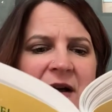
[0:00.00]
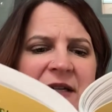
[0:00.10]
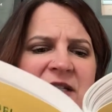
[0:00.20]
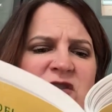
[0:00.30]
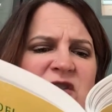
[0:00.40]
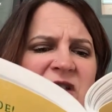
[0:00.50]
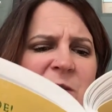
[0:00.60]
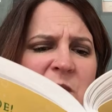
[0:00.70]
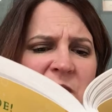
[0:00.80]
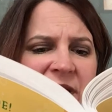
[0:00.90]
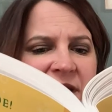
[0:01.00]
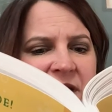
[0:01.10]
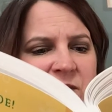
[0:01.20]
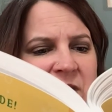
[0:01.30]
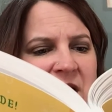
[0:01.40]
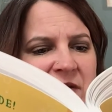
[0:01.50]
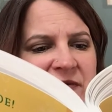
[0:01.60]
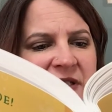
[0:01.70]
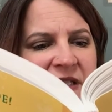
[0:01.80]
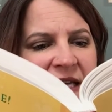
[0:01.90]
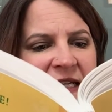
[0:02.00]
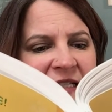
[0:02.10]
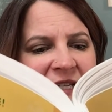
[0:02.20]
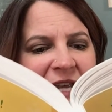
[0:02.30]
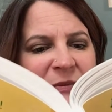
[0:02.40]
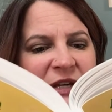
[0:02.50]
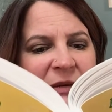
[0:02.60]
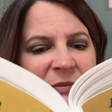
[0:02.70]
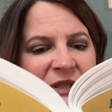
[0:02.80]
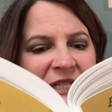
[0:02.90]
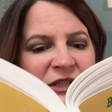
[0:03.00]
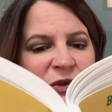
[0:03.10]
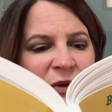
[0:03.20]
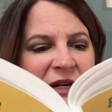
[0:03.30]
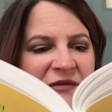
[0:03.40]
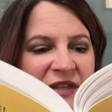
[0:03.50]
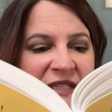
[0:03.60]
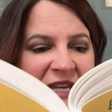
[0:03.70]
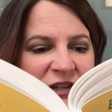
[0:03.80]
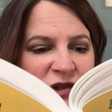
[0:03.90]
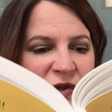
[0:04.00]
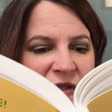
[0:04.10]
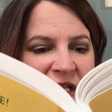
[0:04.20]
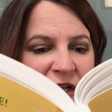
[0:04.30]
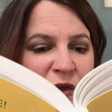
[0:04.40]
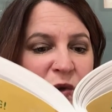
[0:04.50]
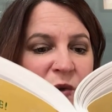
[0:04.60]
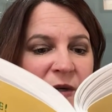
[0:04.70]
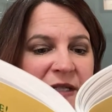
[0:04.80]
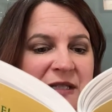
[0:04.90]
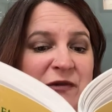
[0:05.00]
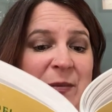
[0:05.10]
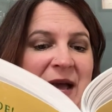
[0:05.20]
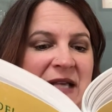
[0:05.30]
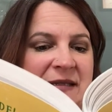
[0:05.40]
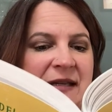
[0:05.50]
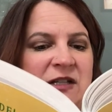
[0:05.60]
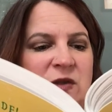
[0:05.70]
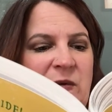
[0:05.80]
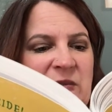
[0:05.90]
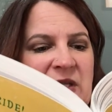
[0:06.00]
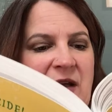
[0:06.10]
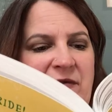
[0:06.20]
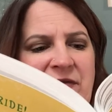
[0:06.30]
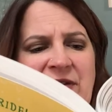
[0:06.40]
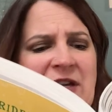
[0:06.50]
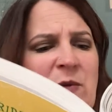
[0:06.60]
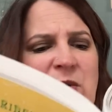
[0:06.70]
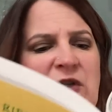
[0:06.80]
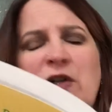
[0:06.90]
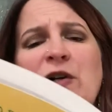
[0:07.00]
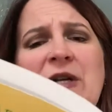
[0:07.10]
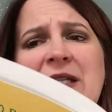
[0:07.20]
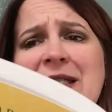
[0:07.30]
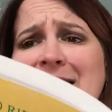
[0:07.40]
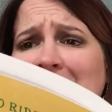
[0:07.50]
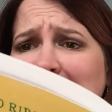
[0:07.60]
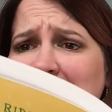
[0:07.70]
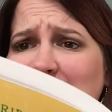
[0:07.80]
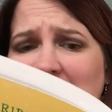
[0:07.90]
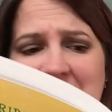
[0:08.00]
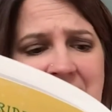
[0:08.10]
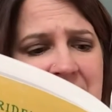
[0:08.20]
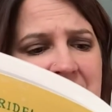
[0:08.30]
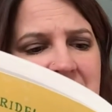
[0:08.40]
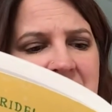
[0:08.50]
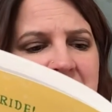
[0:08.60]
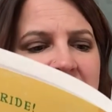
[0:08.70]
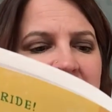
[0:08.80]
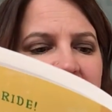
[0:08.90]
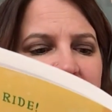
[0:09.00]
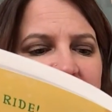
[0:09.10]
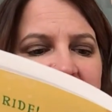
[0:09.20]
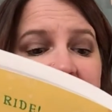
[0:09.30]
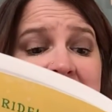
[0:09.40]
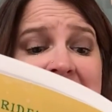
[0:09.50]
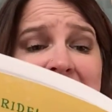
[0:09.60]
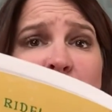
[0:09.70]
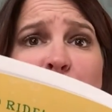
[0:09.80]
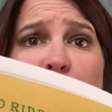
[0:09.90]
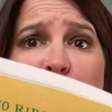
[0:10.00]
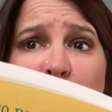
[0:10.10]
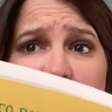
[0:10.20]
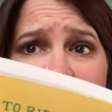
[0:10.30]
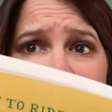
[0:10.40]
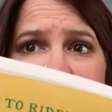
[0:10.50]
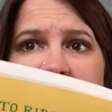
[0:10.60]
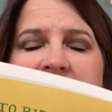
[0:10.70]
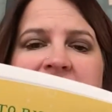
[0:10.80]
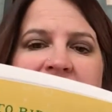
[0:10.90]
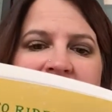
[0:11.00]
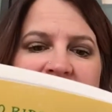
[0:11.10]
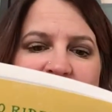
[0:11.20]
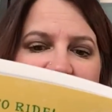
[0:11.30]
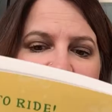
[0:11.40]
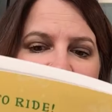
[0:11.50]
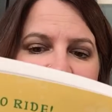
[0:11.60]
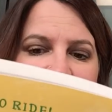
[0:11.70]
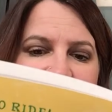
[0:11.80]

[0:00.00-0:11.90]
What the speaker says: He's just a boy, said Ralph, deciding to keep the complete story of the dangers and glories of the past night to himself. He wouldn't hurt us. He likes mice. But he's a person, said his mother.